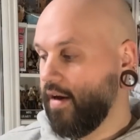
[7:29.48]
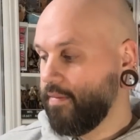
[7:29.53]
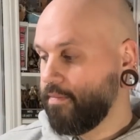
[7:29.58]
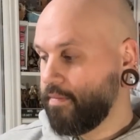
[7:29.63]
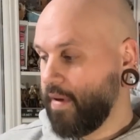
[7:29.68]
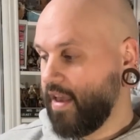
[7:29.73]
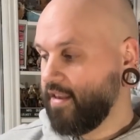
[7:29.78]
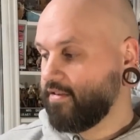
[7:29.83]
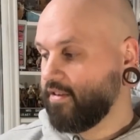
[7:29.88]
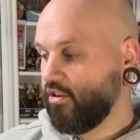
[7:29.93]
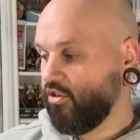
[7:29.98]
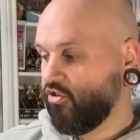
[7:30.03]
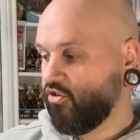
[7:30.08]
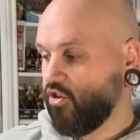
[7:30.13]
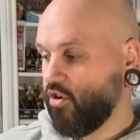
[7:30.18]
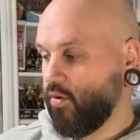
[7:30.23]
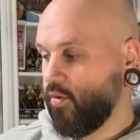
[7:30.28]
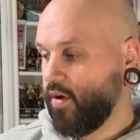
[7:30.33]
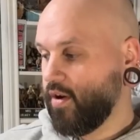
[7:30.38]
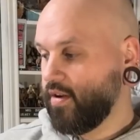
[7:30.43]
Basically
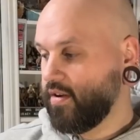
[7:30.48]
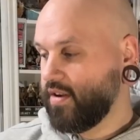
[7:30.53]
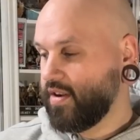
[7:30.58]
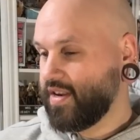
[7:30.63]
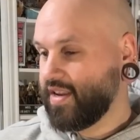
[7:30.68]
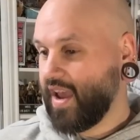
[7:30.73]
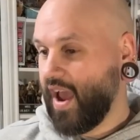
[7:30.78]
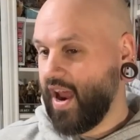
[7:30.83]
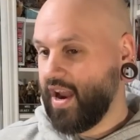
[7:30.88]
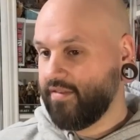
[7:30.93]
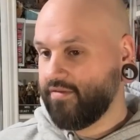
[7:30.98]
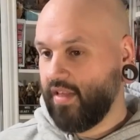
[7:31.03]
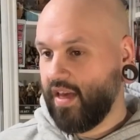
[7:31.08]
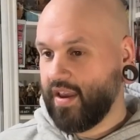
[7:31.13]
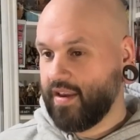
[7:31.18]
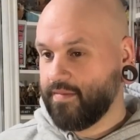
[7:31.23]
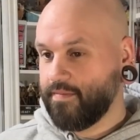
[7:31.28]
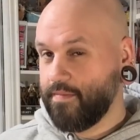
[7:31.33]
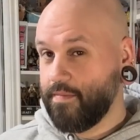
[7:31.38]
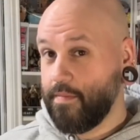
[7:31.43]
Sherwood kind of
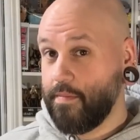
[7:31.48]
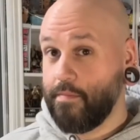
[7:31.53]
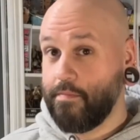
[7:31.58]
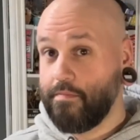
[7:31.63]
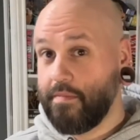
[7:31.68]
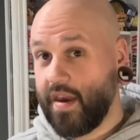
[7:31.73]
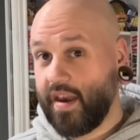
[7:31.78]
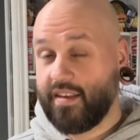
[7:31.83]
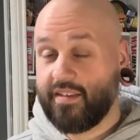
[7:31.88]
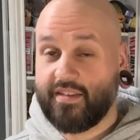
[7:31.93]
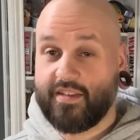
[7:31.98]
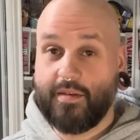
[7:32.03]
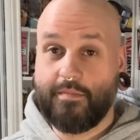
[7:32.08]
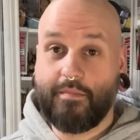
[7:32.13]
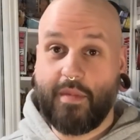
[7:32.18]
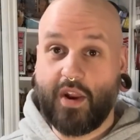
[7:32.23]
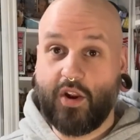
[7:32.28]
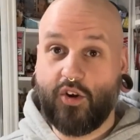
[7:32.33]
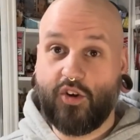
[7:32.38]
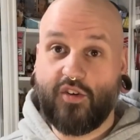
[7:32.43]
like mixed the
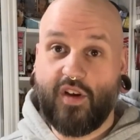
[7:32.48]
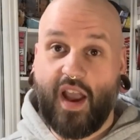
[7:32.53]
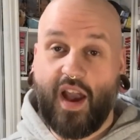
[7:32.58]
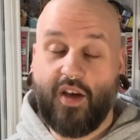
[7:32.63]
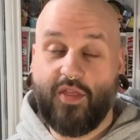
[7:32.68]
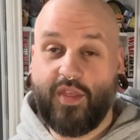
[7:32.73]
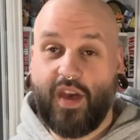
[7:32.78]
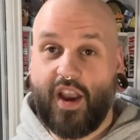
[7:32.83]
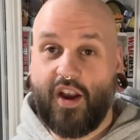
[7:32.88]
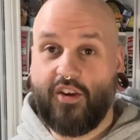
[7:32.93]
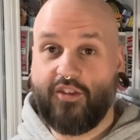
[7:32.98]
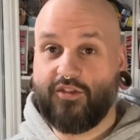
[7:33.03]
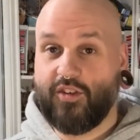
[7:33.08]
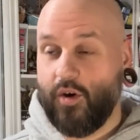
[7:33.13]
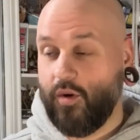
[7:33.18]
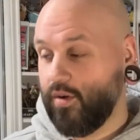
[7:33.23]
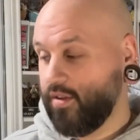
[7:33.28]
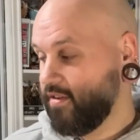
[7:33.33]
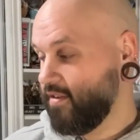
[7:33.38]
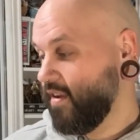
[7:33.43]
middle ground there.
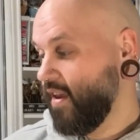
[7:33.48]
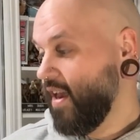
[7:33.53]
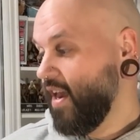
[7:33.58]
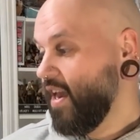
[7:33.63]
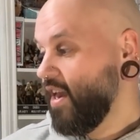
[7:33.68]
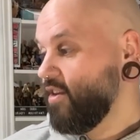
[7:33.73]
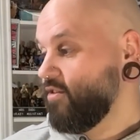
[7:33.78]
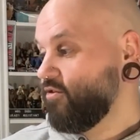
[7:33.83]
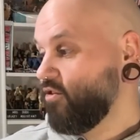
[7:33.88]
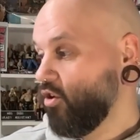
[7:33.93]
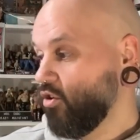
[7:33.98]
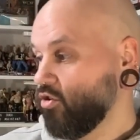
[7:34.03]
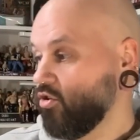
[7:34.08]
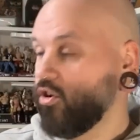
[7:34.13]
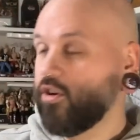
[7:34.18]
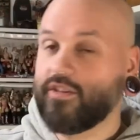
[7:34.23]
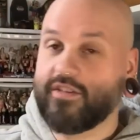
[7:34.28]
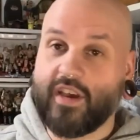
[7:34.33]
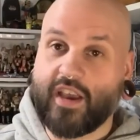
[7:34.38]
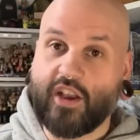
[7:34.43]
So it's still
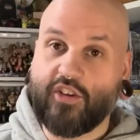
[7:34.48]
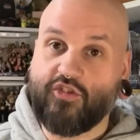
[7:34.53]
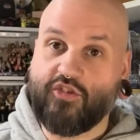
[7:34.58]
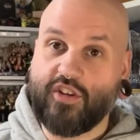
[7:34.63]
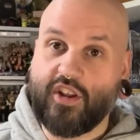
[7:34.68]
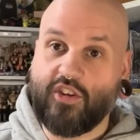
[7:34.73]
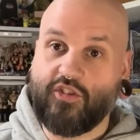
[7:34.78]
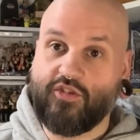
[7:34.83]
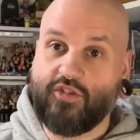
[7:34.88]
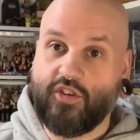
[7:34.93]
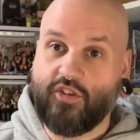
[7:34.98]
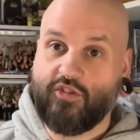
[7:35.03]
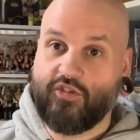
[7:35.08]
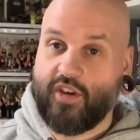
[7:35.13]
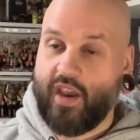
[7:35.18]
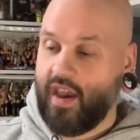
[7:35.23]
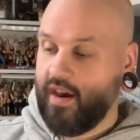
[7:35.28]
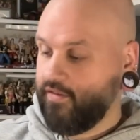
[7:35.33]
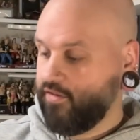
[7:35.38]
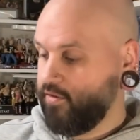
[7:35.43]
looks like a traditional
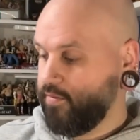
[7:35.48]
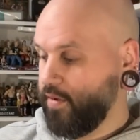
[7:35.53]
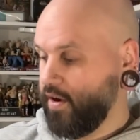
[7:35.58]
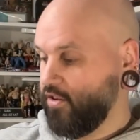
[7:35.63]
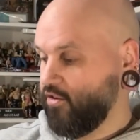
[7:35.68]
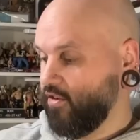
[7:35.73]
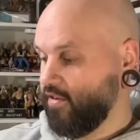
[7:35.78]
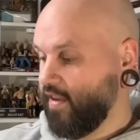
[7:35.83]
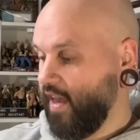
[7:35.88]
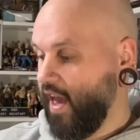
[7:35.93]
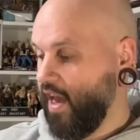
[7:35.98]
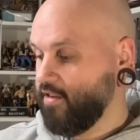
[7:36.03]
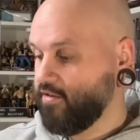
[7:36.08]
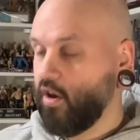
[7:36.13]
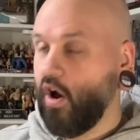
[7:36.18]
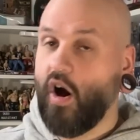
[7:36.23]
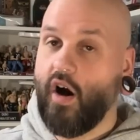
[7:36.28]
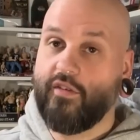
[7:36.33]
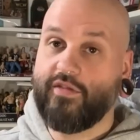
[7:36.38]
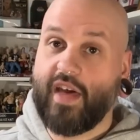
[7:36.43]
shaft, but it just has
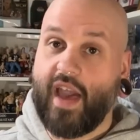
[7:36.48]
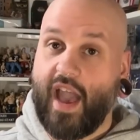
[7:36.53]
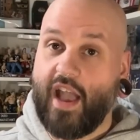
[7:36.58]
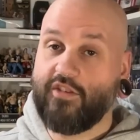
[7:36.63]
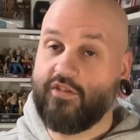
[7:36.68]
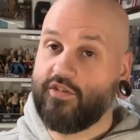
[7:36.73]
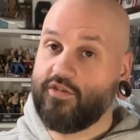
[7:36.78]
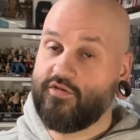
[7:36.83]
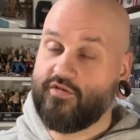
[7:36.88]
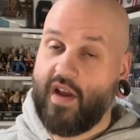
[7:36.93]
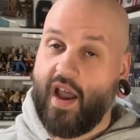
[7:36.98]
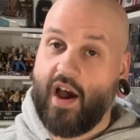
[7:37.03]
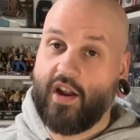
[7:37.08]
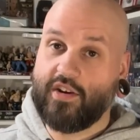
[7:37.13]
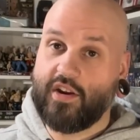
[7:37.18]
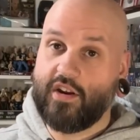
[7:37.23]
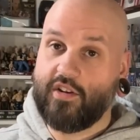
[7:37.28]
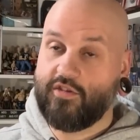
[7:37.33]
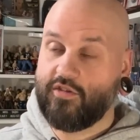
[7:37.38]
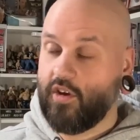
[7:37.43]
all the edges
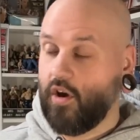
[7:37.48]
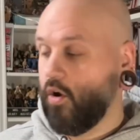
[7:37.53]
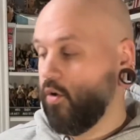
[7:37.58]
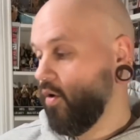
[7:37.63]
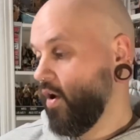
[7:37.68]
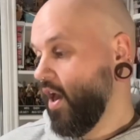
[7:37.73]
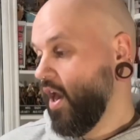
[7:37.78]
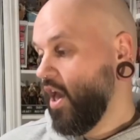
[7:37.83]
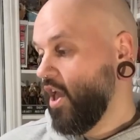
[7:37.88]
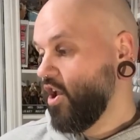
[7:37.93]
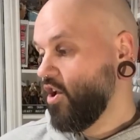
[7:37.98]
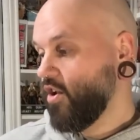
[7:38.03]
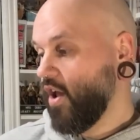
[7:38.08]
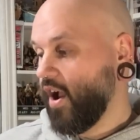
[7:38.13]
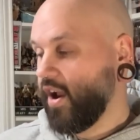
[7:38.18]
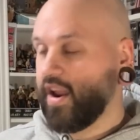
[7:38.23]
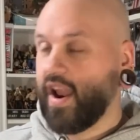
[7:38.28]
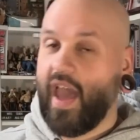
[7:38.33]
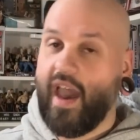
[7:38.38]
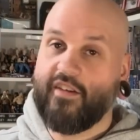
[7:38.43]
rounded. So you're
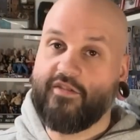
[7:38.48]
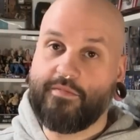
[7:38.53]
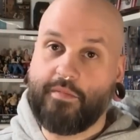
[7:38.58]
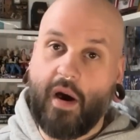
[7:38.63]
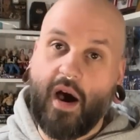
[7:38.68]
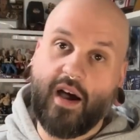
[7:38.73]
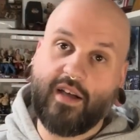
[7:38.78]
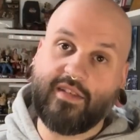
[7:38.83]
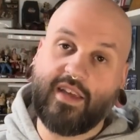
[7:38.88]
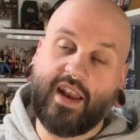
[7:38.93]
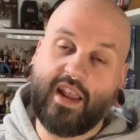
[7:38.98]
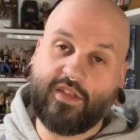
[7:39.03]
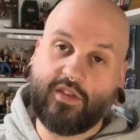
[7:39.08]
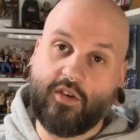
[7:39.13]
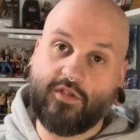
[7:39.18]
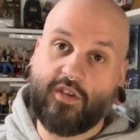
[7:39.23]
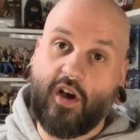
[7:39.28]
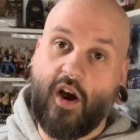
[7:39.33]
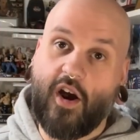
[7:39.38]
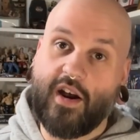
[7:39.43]
not going to have pucks hitting
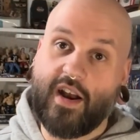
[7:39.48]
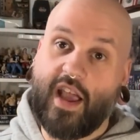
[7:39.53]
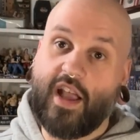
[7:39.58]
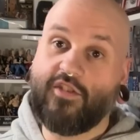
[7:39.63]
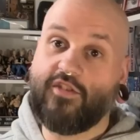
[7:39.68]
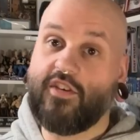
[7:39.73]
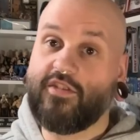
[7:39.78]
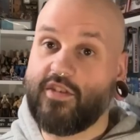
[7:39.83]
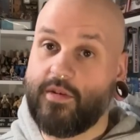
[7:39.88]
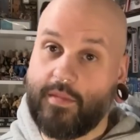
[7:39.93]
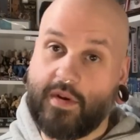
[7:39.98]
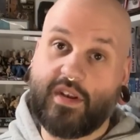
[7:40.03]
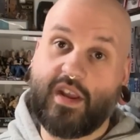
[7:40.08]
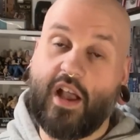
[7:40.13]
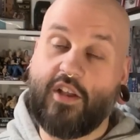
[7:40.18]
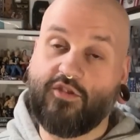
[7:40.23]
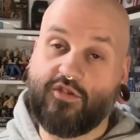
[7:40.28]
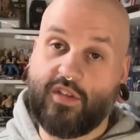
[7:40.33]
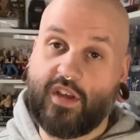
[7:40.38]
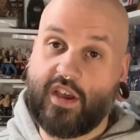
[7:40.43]
those hard edges and
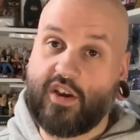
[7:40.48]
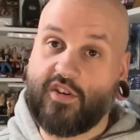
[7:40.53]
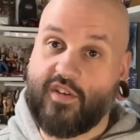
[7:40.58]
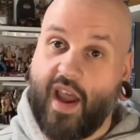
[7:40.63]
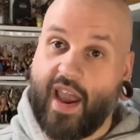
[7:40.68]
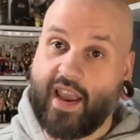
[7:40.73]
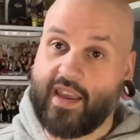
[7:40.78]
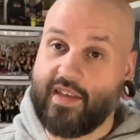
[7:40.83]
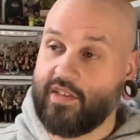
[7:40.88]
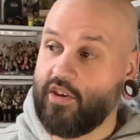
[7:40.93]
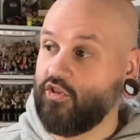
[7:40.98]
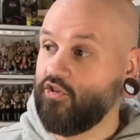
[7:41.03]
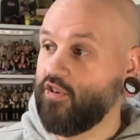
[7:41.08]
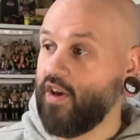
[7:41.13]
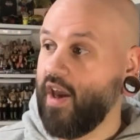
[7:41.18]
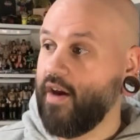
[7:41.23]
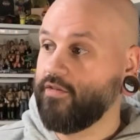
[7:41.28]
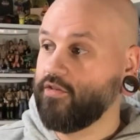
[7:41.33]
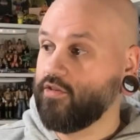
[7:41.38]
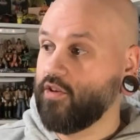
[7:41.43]
potentially cracking the
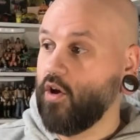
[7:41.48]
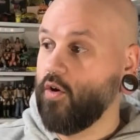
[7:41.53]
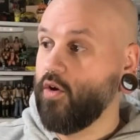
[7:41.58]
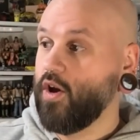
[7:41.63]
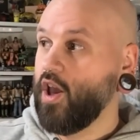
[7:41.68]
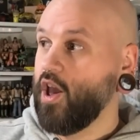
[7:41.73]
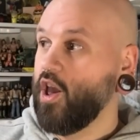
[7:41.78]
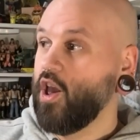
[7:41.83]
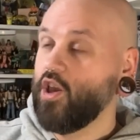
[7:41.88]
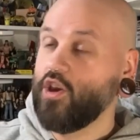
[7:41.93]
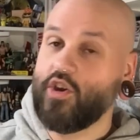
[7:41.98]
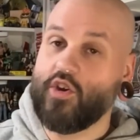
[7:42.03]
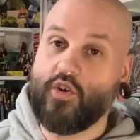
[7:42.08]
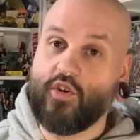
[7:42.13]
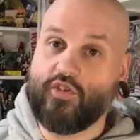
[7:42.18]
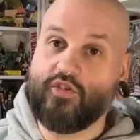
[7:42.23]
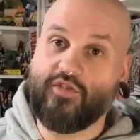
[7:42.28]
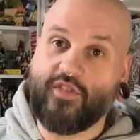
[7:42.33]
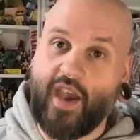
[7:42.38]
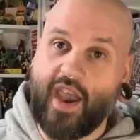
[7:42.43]
shaft. So
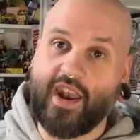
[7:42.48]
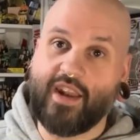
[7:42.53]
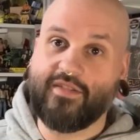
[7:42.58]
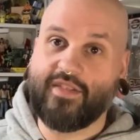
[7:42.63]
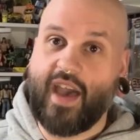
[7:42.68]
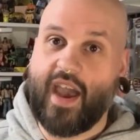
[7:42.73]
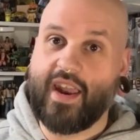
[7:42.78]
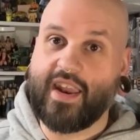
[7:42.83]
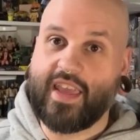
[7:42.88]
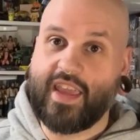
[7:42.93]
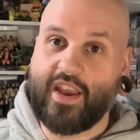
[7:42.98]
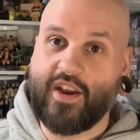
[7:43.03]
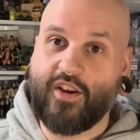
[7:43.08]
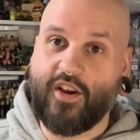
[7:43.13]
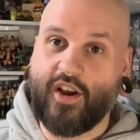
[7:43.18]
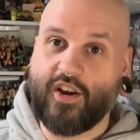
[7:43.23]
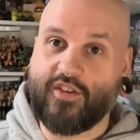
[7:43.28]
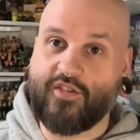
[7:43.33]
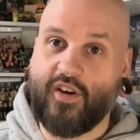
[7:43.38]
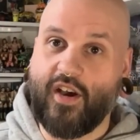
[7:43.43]
huge fan of that
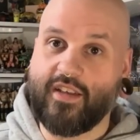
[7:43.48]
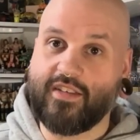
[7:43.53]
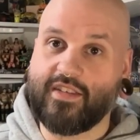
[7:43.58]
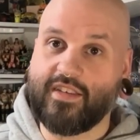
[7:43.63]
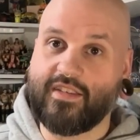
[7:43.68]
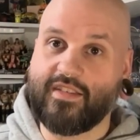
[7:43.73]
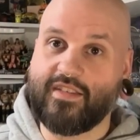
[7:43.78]
here across the